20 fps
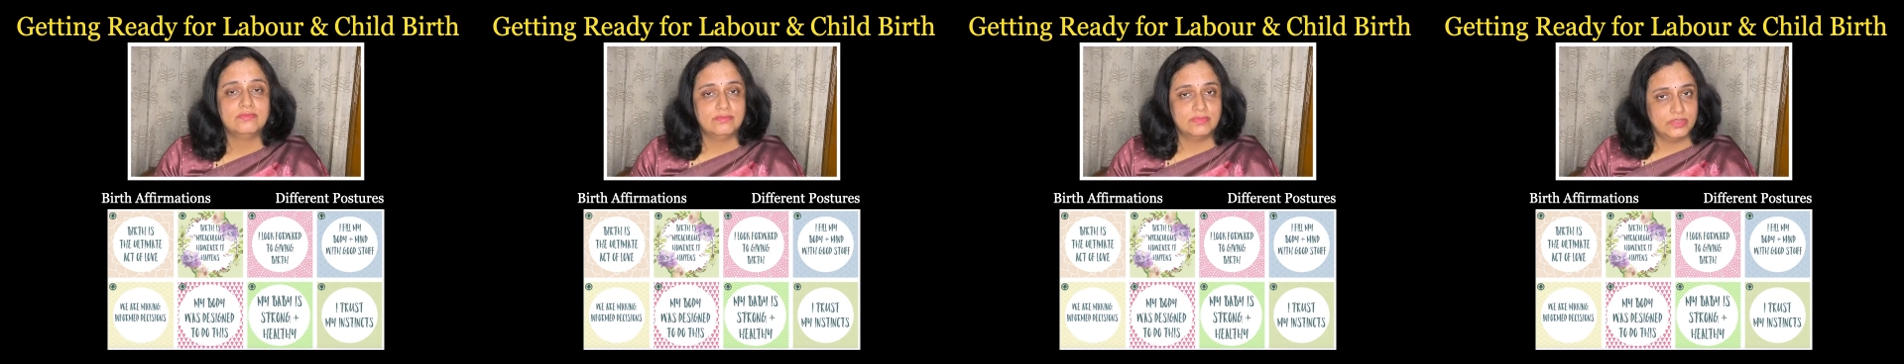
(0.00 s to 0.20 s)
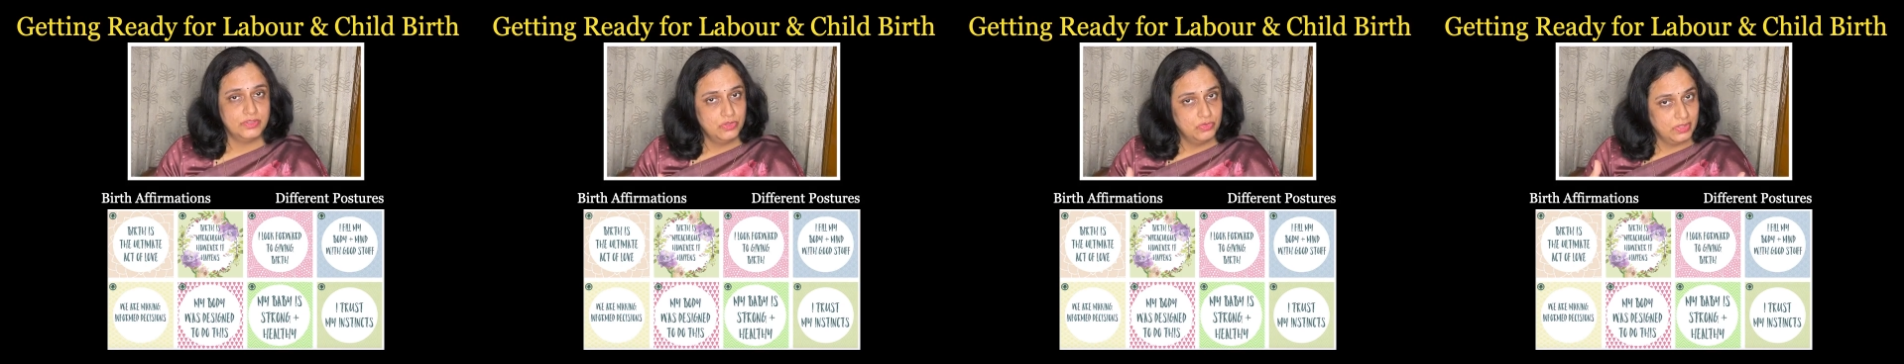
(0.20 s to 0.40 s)

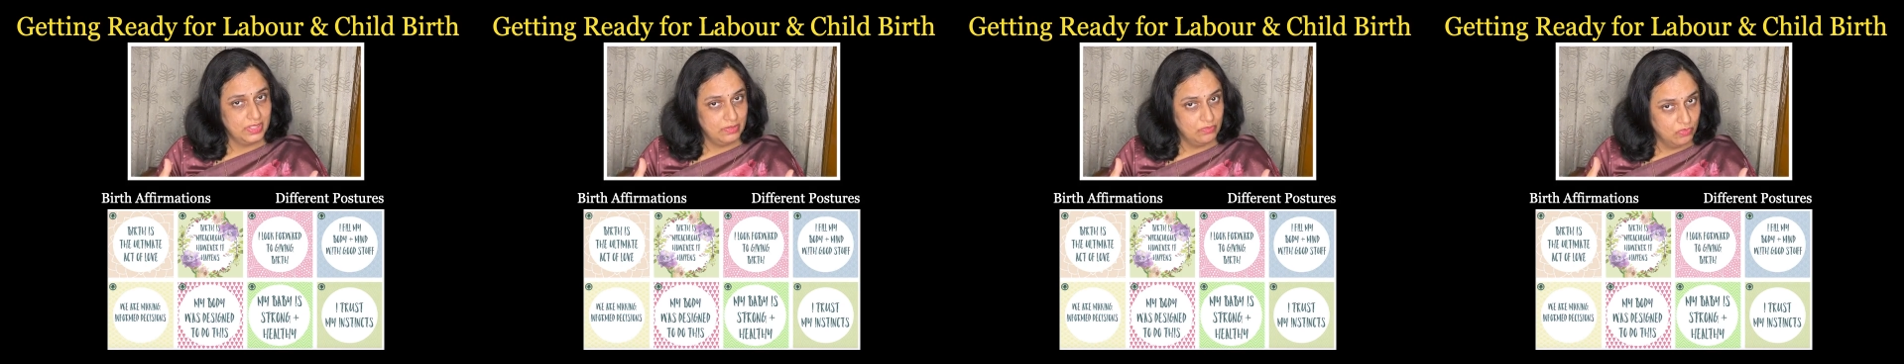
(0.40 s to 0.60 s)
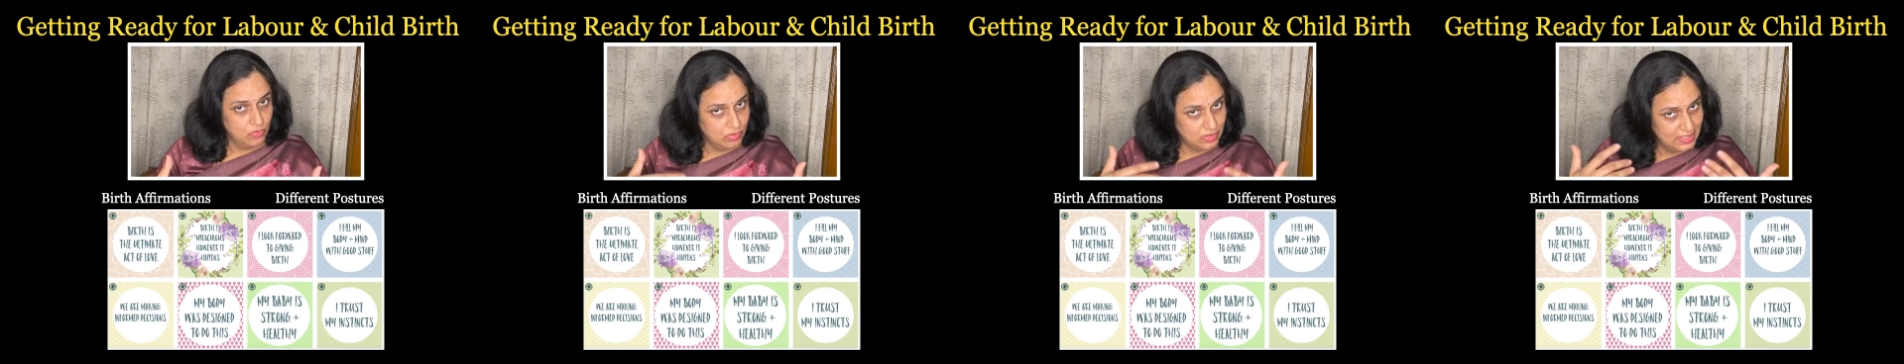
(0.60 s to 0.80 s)
You can
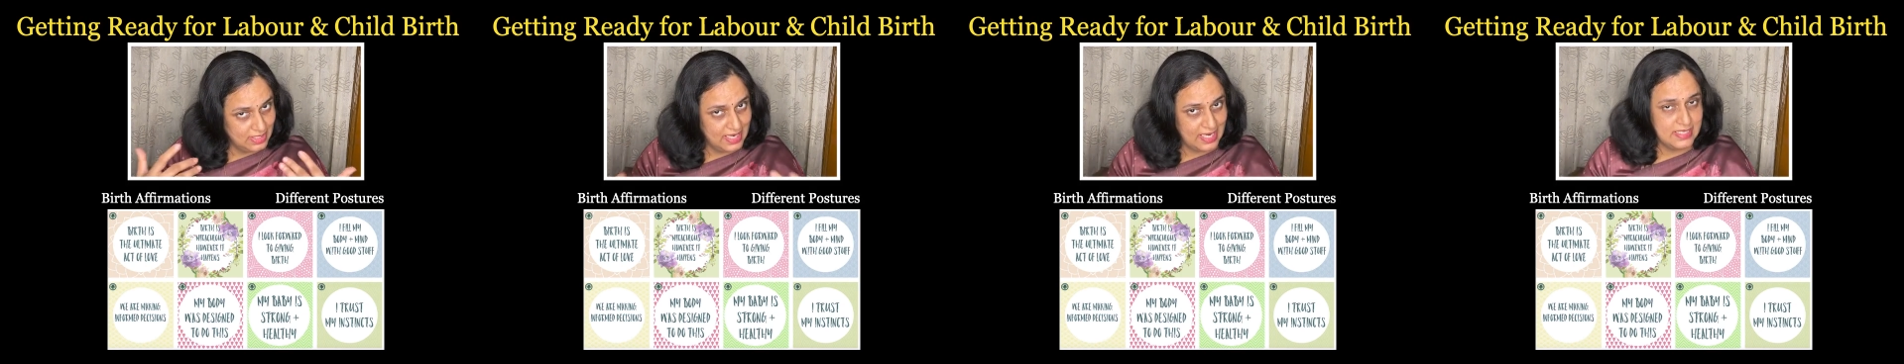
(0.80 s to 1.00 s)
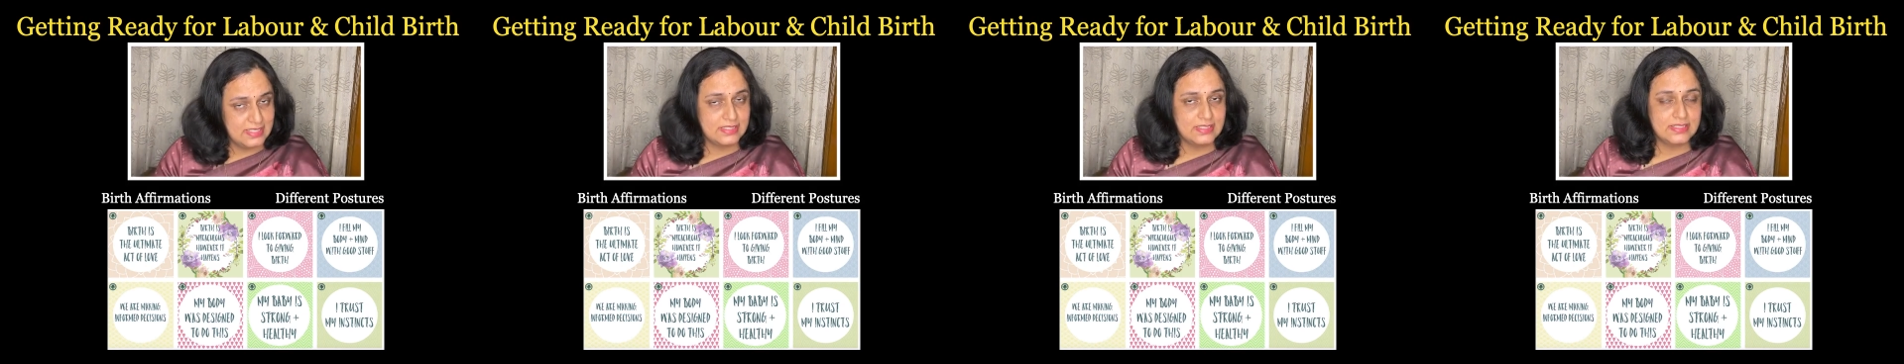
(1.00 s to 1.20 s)

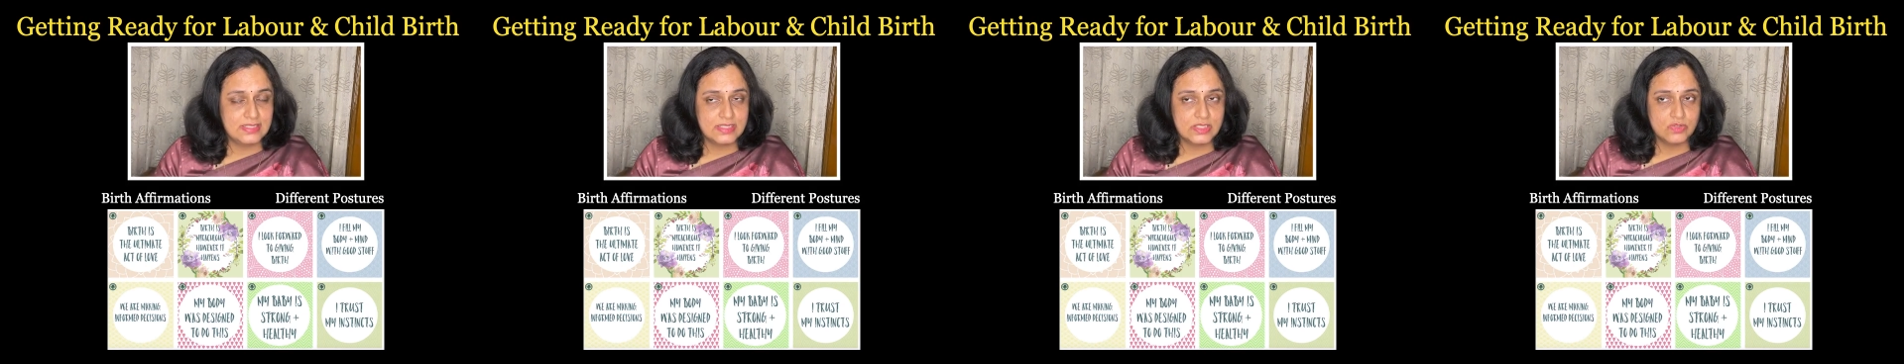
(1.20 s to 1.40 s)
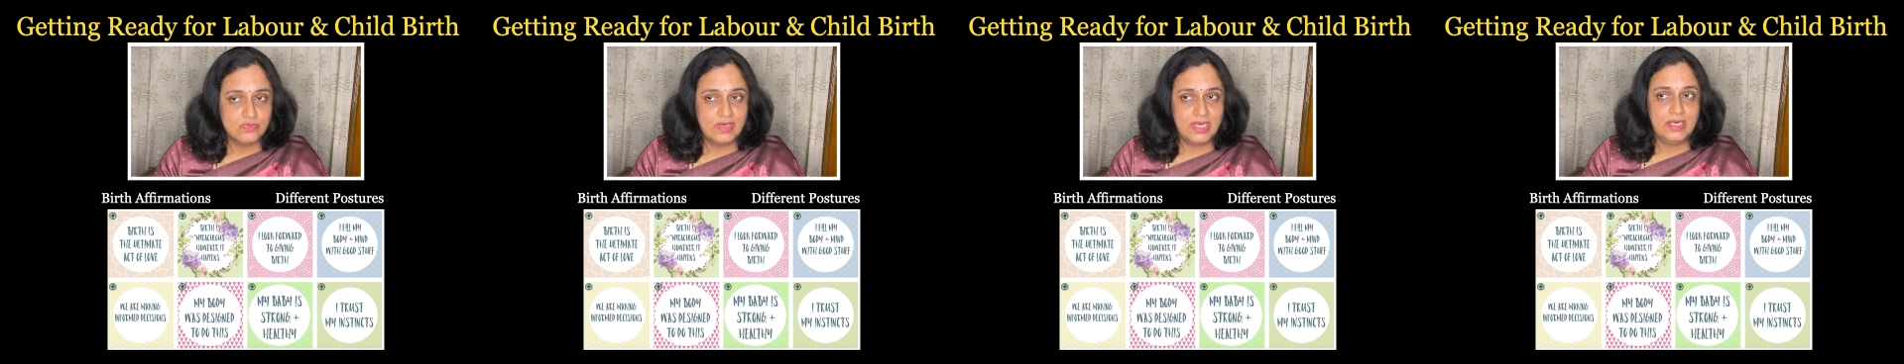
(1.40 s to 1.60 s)
vocalize it
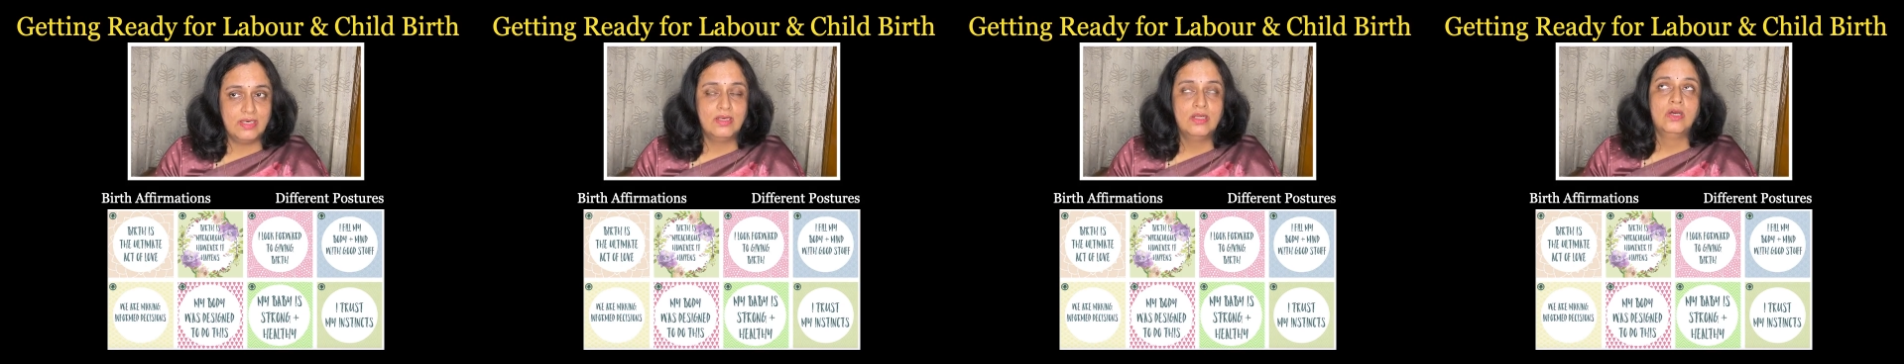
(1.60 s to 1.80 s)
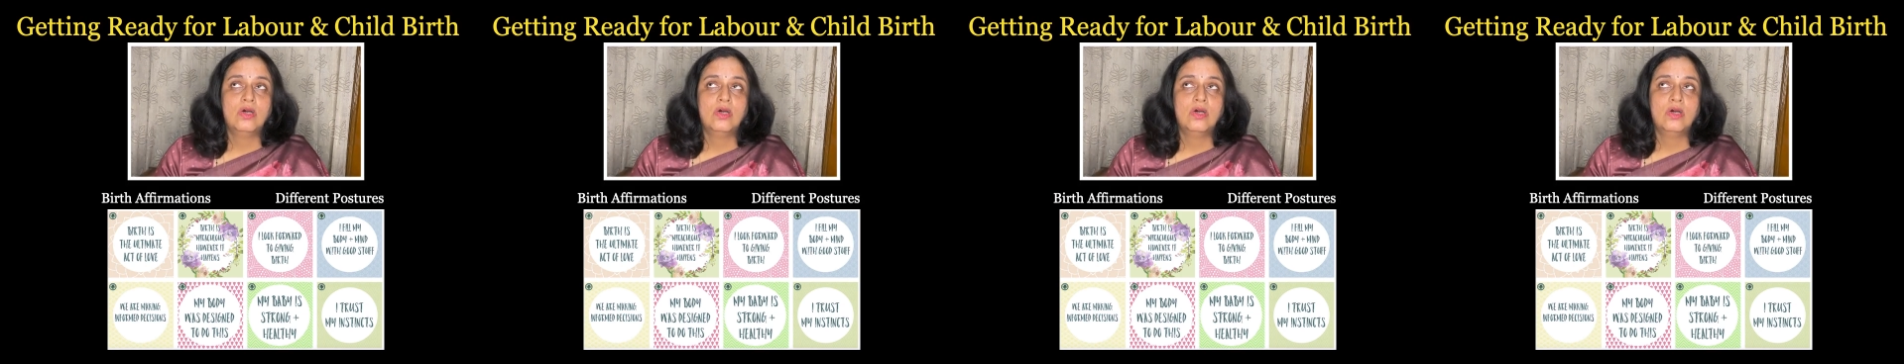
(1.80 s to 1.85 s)
as well,